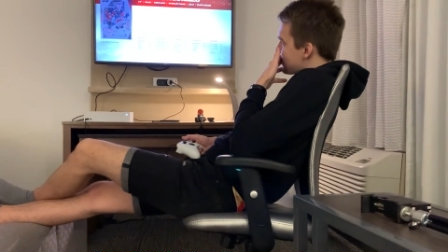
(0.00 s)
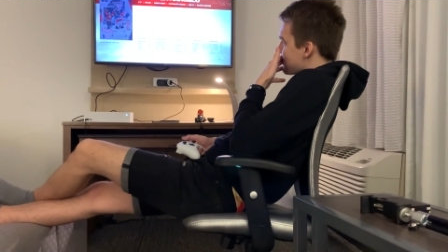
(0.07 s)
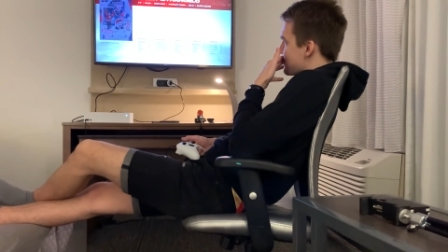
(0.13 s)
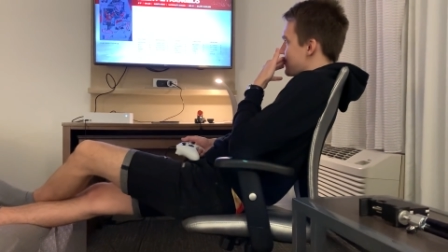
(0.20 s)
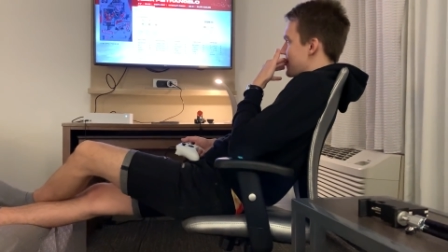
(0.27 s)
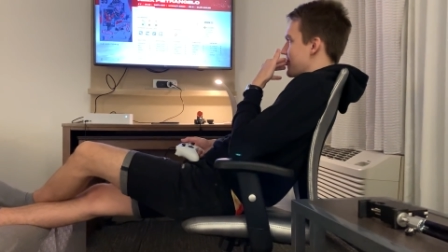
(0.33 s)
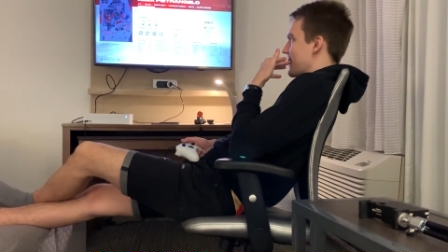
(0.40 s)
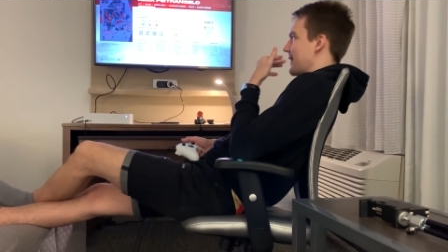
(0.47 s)

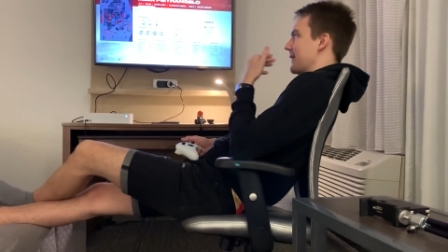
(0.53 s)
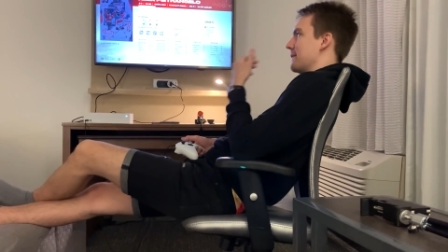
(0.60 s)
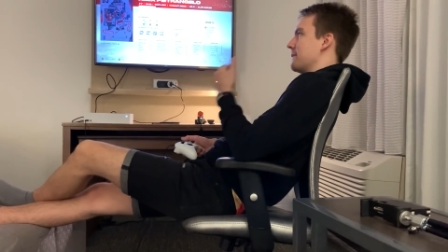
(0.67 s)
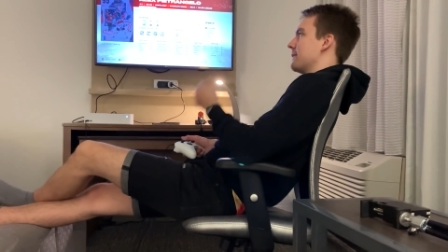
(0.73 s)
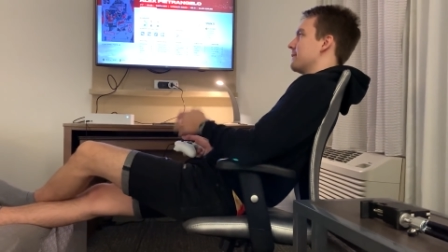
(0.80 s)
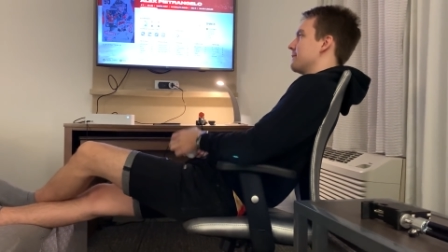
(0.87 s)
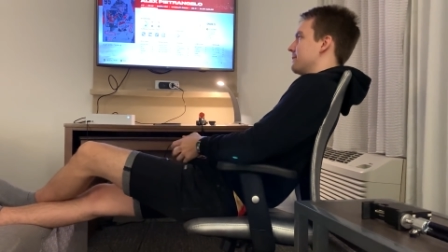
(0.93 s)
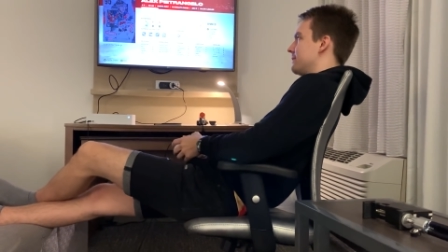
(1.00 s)
That
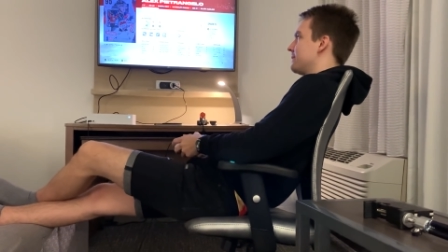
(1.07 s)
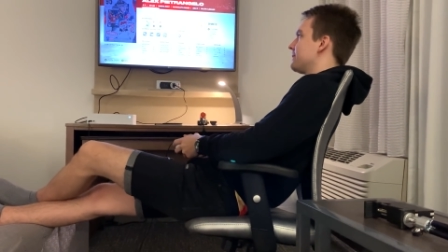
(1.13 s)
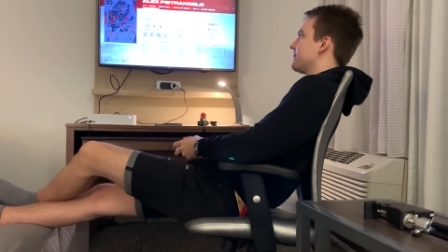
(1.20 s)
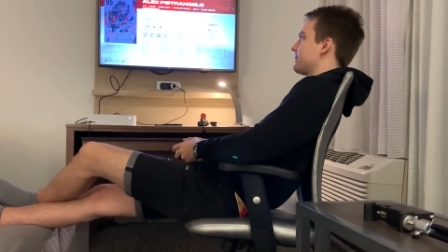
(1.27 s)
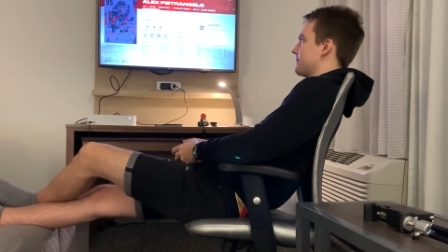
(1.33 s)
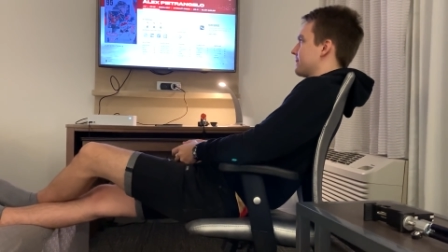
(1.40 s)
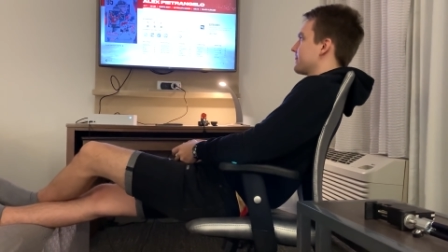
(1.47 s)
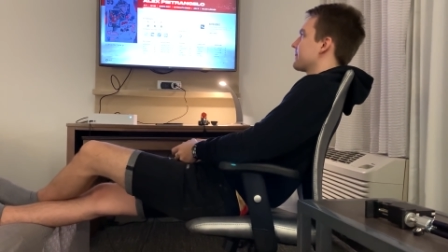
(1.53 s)
hockey roots
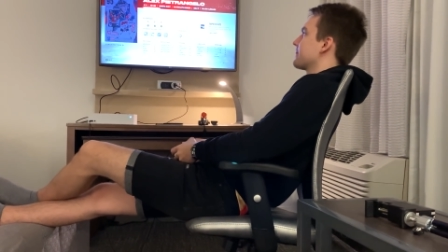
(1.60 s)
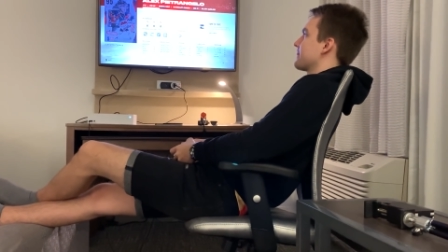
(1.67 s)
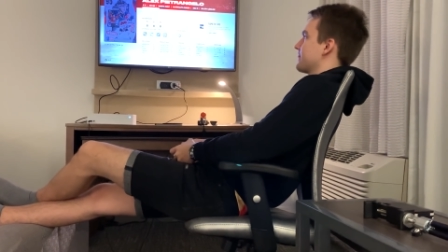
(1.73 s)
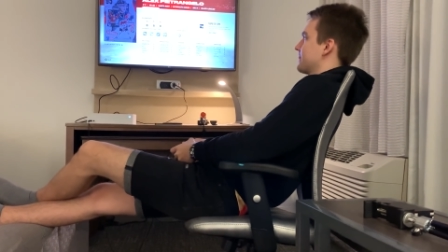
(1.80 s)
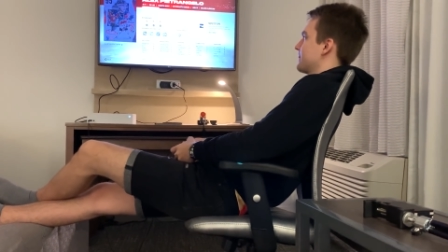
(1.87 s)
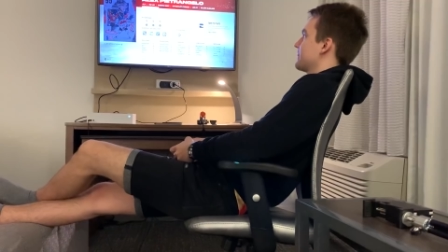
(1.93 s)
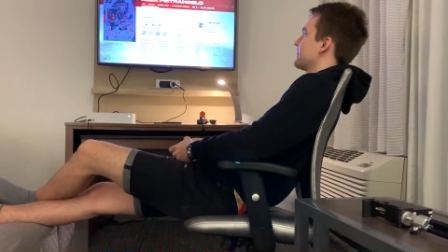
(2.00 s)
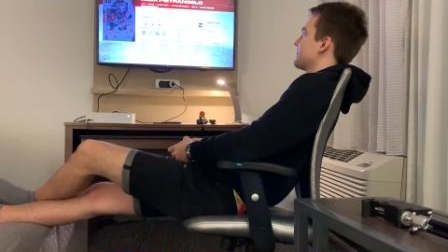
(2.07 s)
Bo
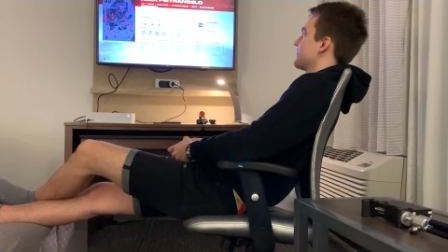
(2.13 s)
is